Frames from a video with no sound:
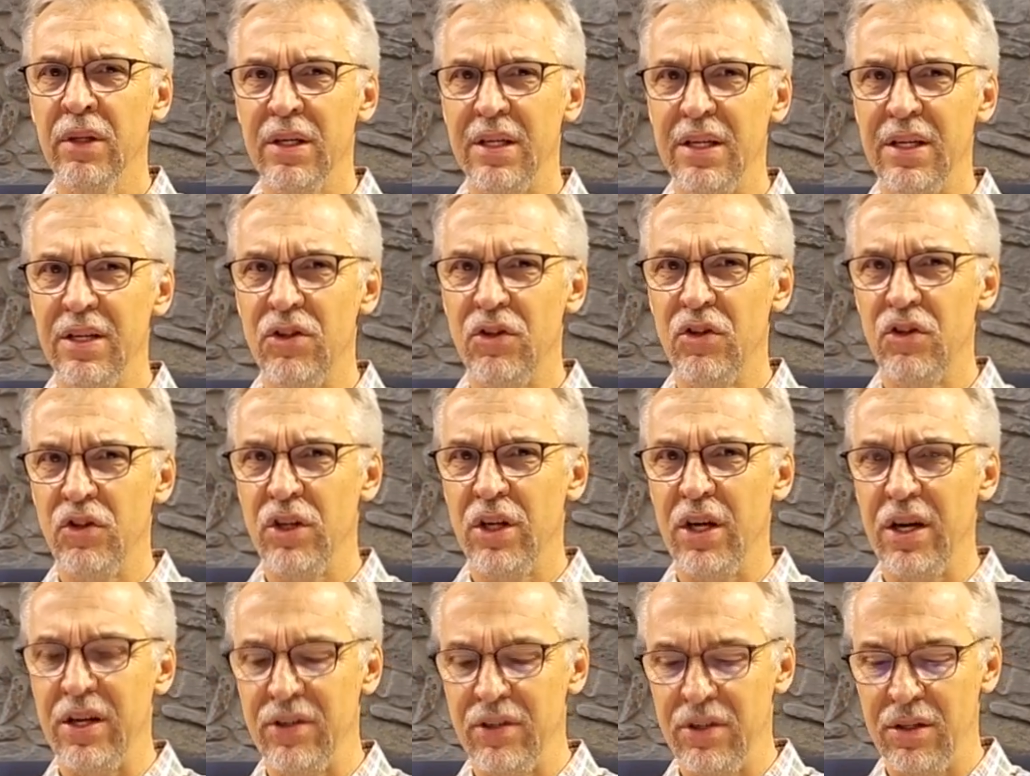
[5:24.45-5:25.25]
is
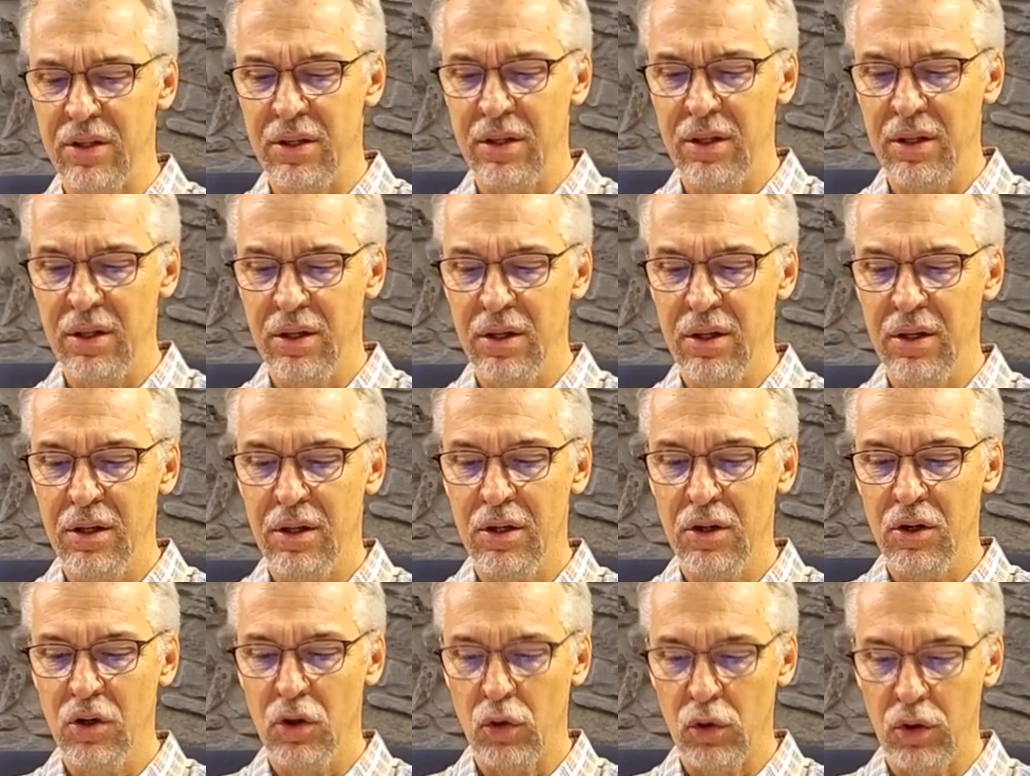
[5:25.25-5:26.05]
just
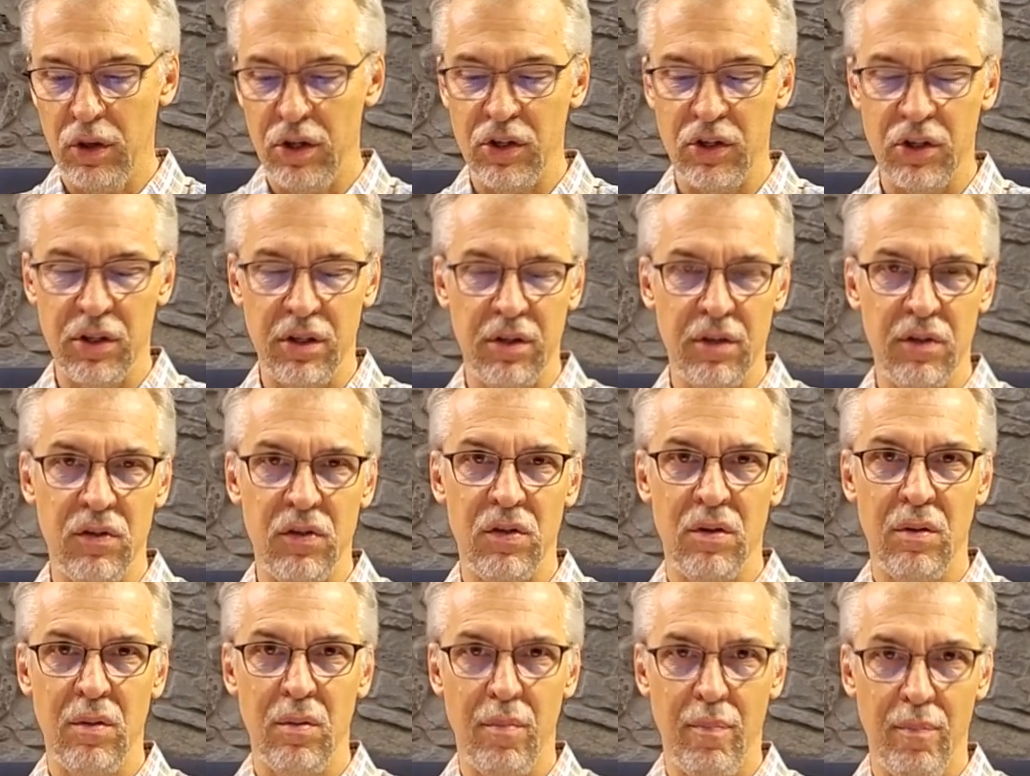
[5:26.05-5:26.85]

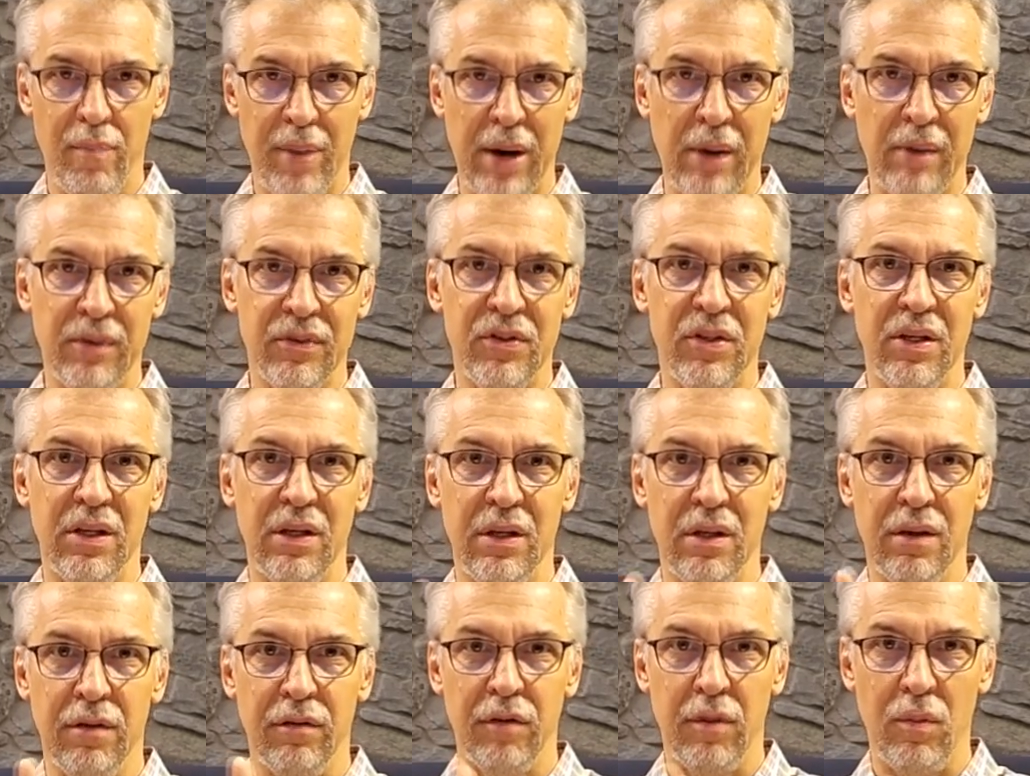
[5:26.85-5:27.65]
Christians
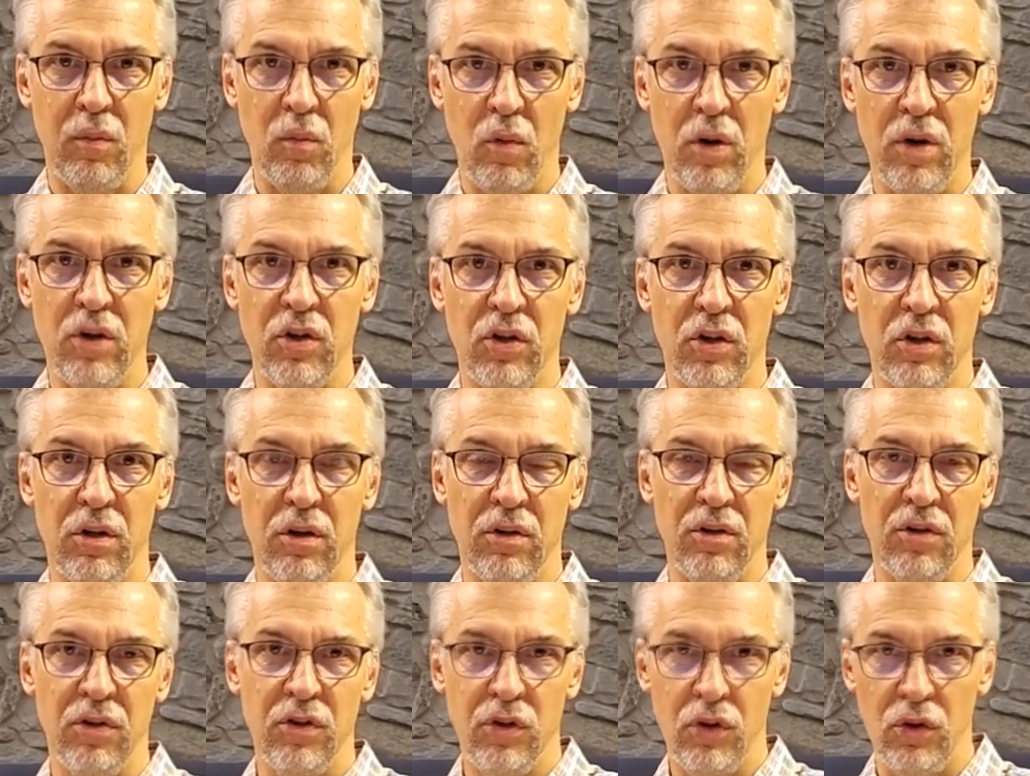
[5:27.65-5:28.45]
bouncing from one
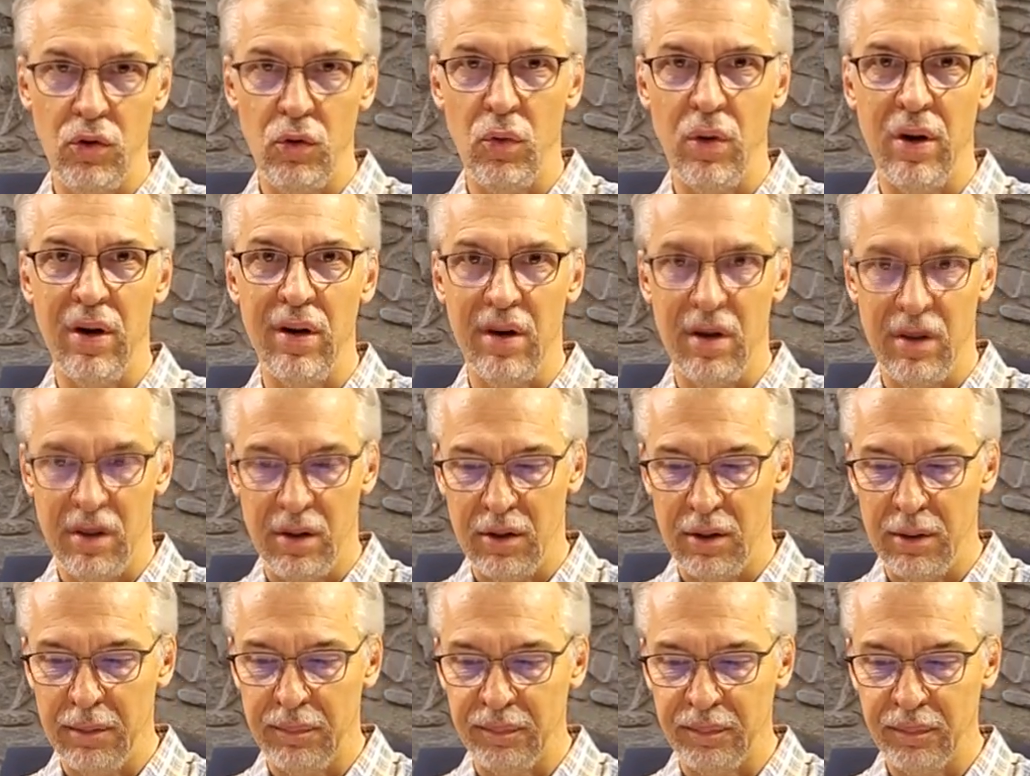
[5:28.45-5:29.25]
church to
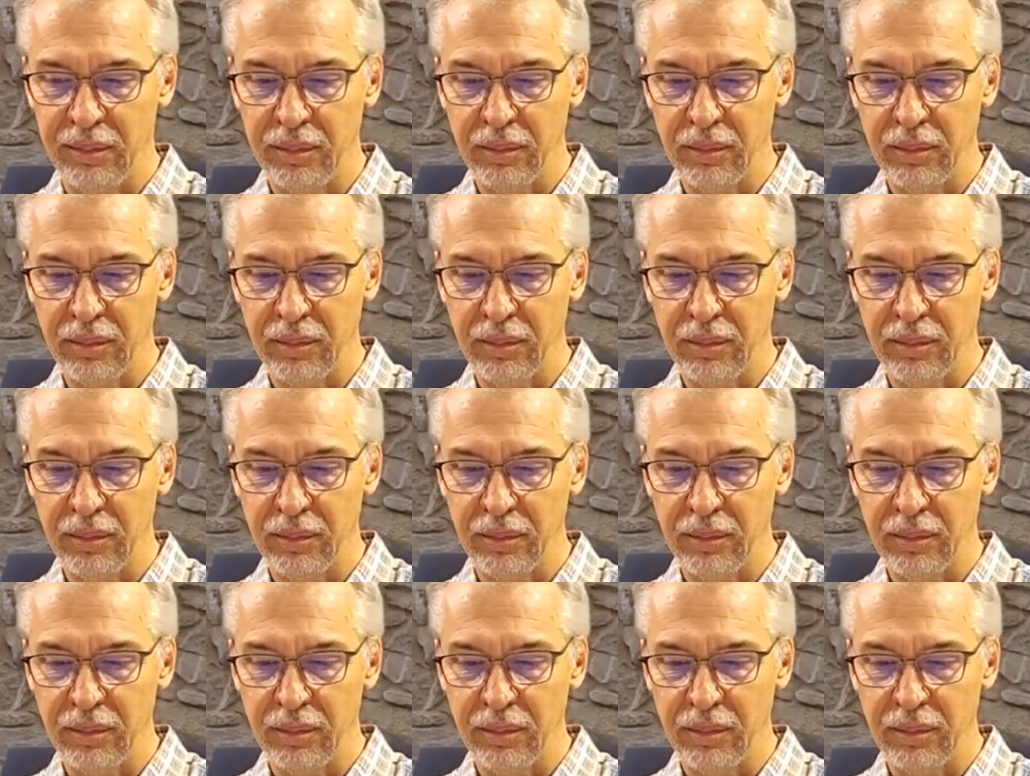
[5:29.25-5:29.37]
another.